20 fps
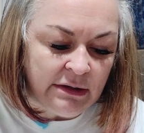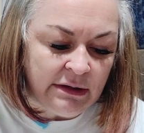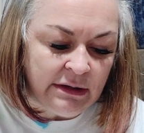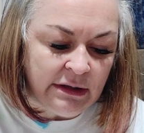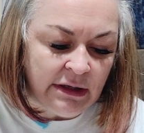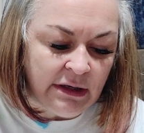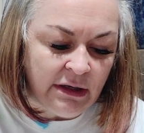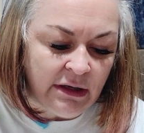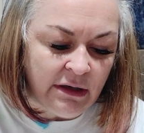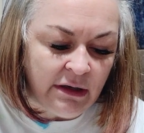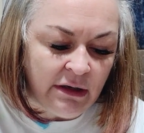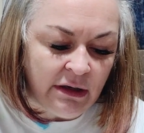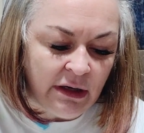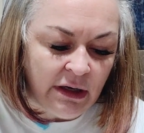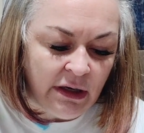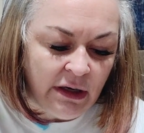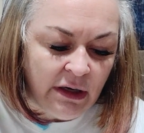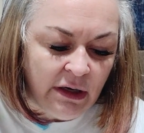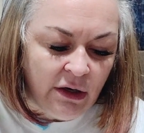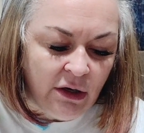then
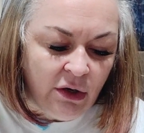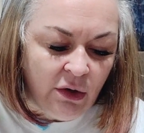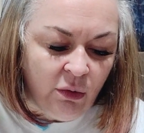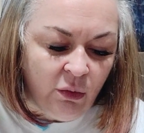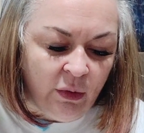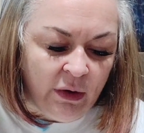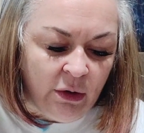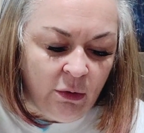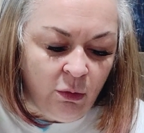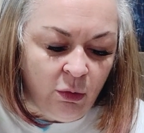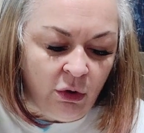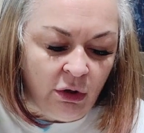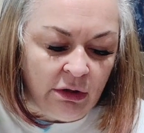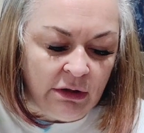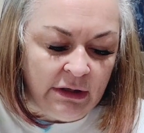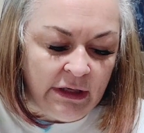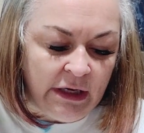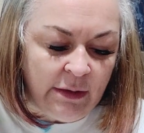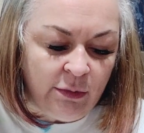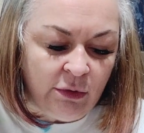we were
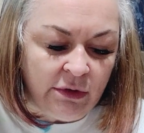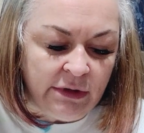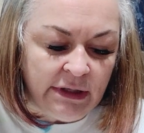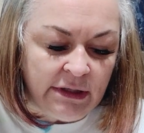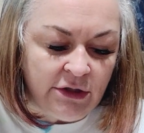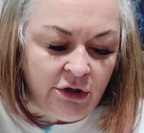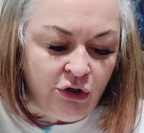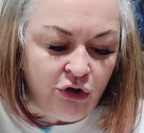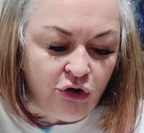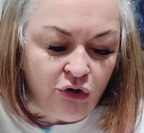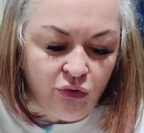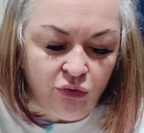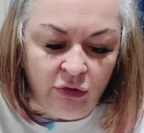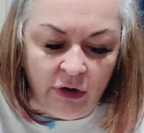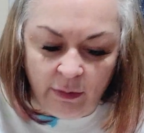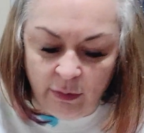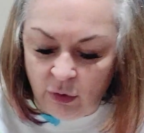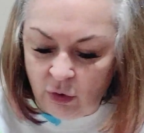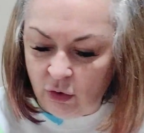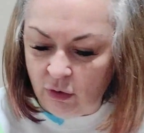labeled as
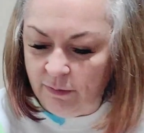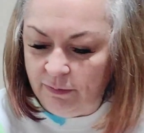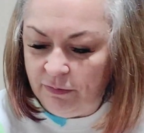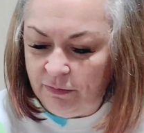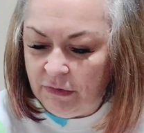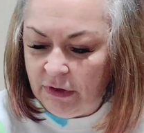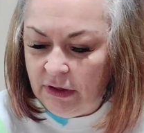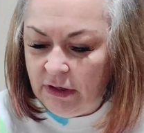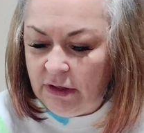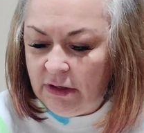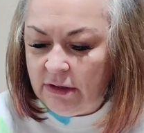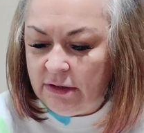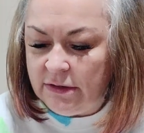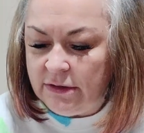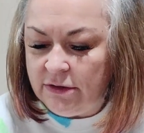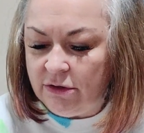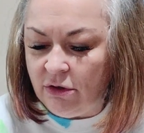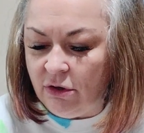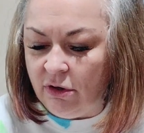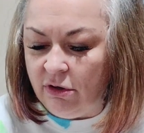trouble.
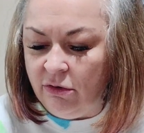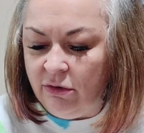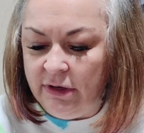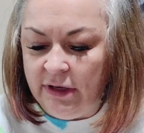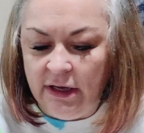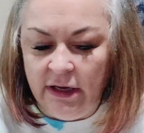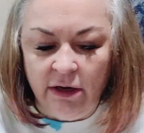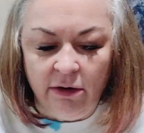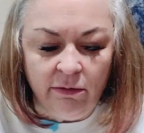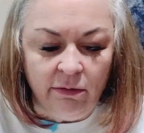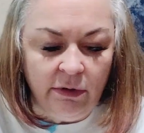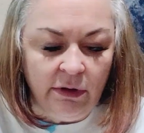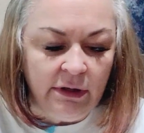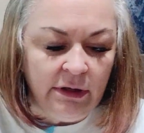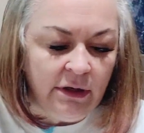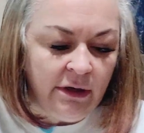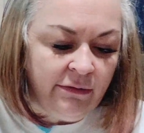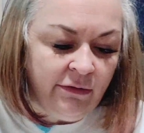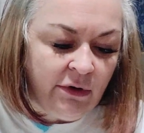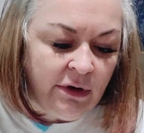So you can't really
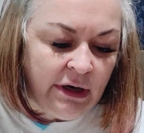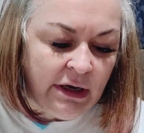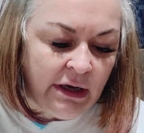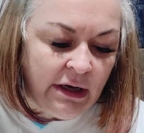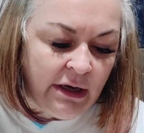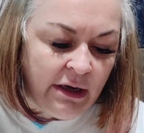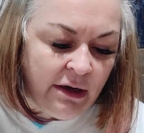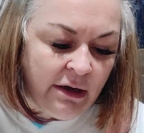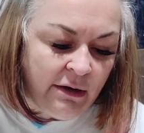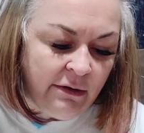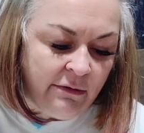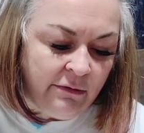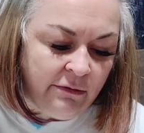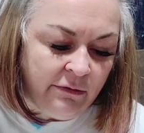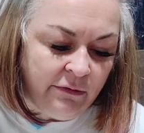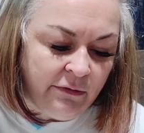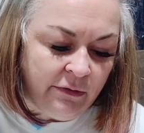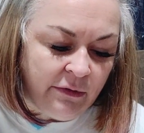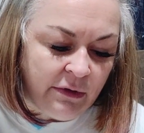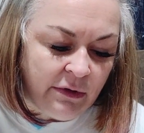ever
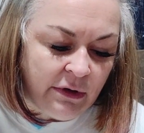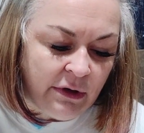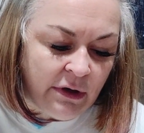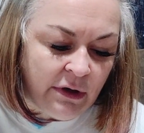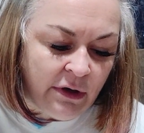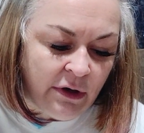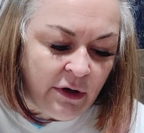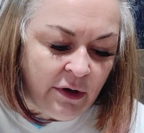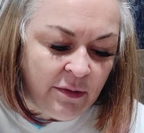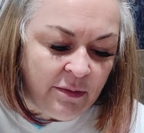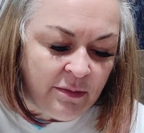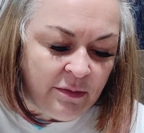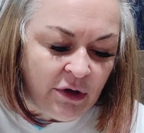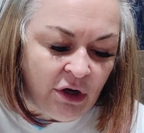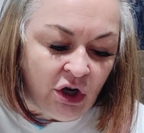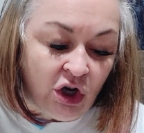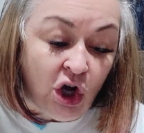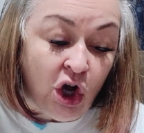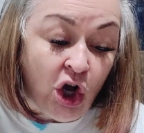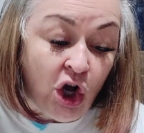have a
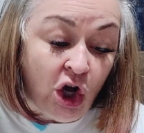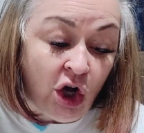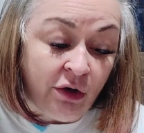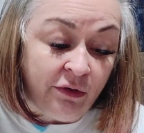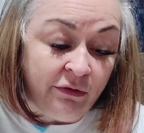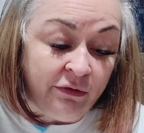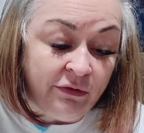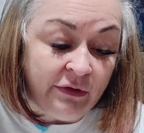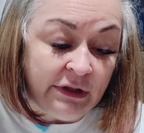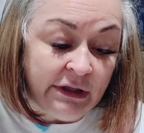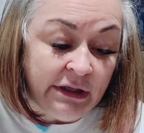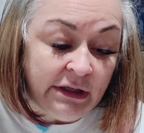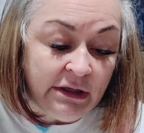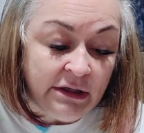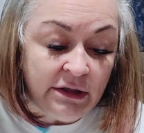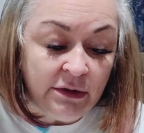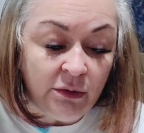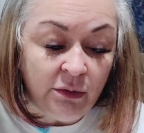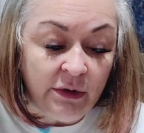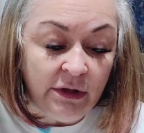
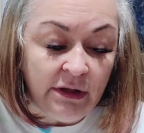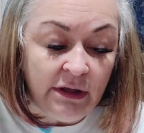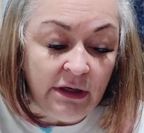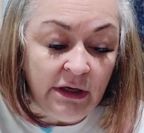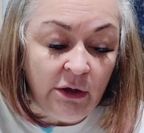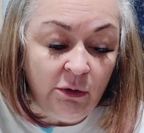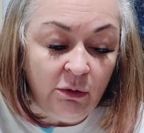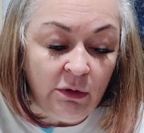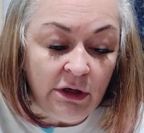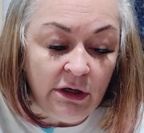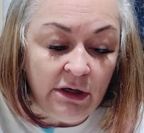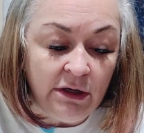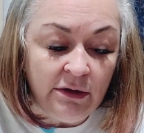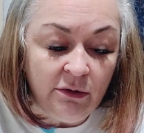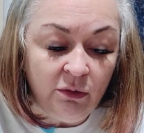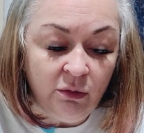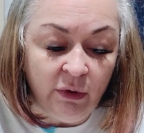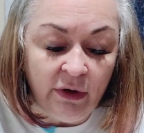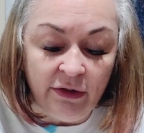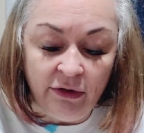conflict with
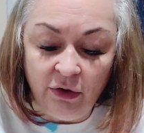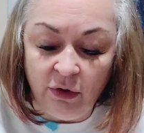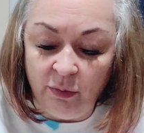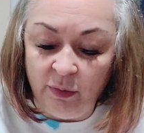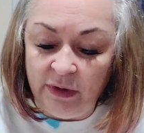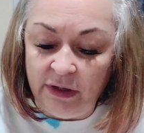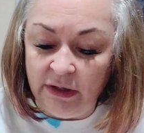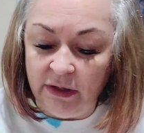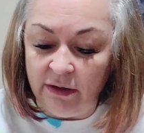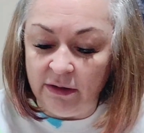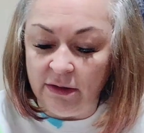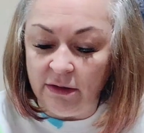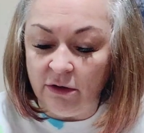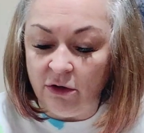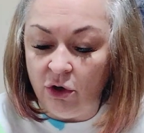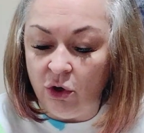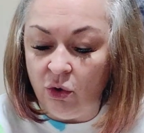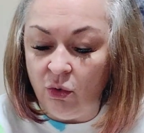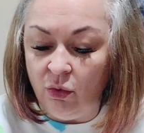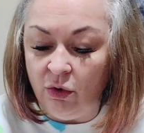anyone, whether it be a
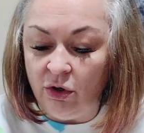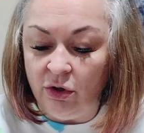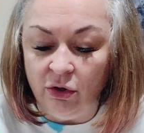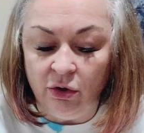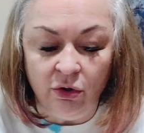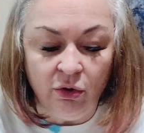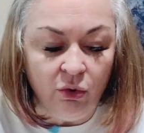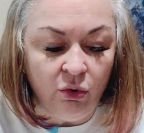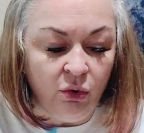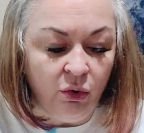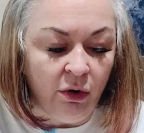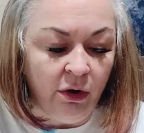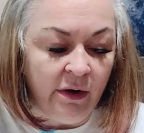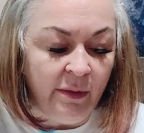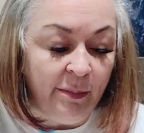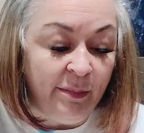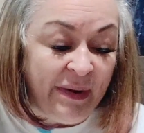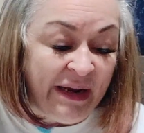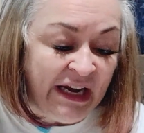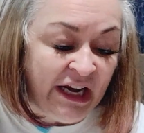coworker or a
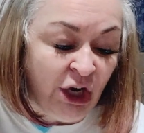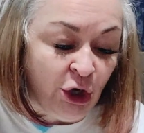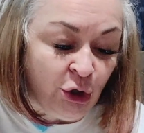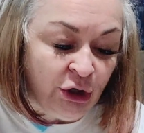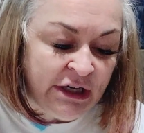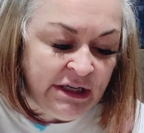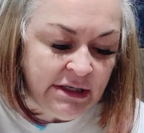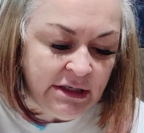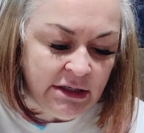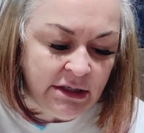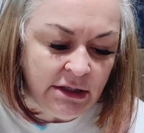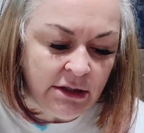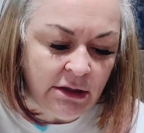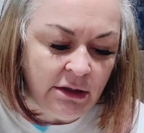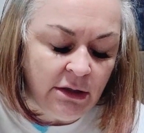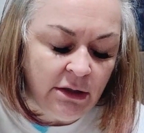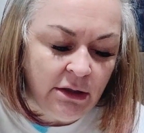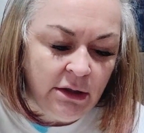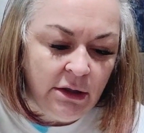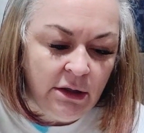parent.
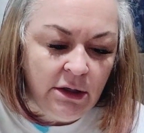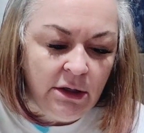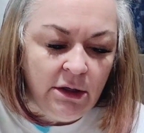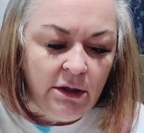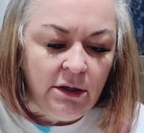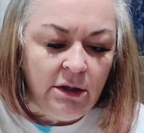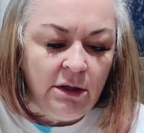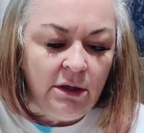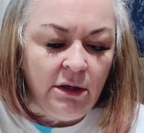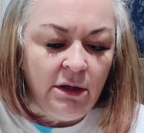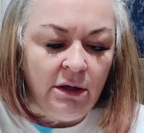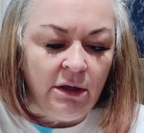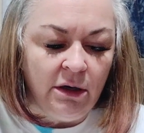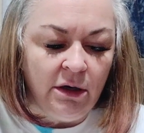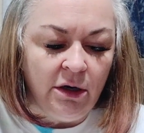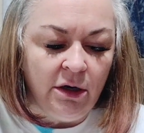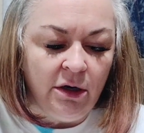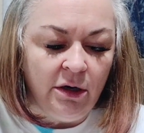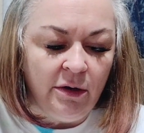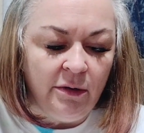
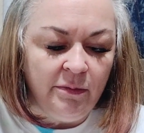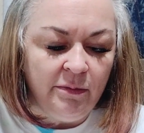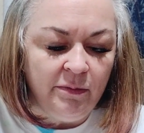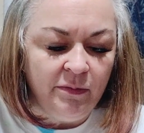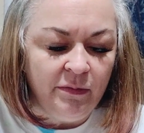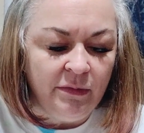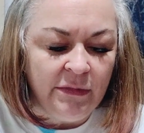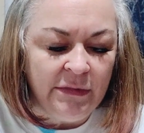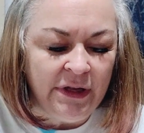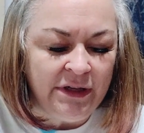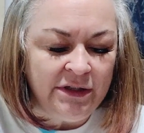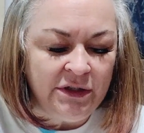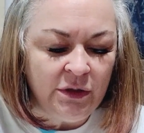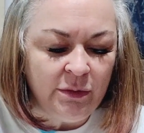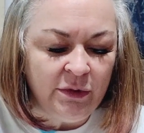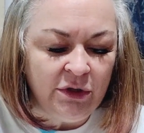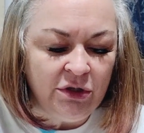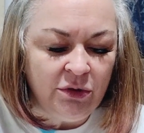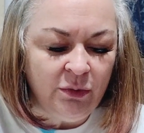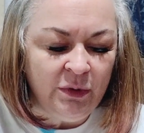Not so
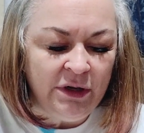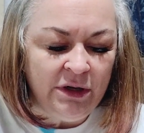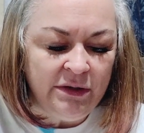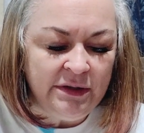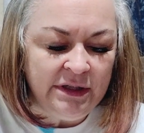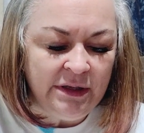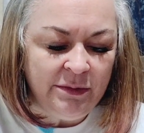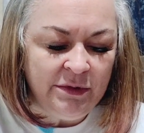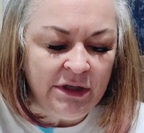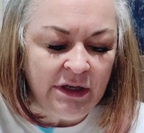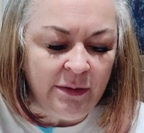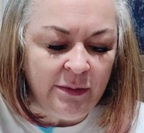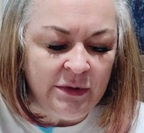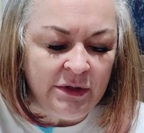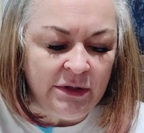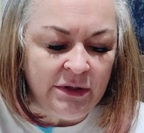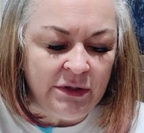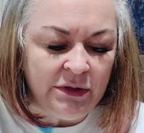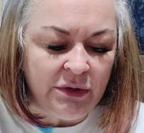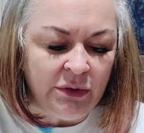much, well, sometimes a
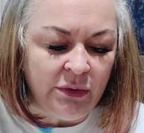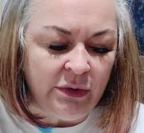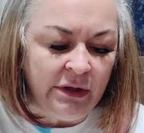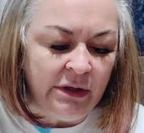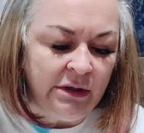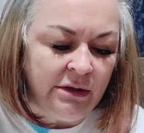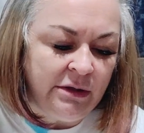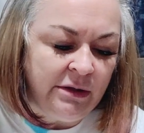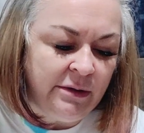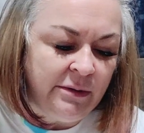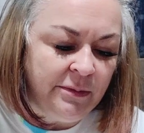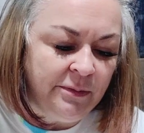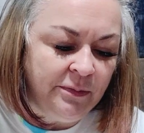student.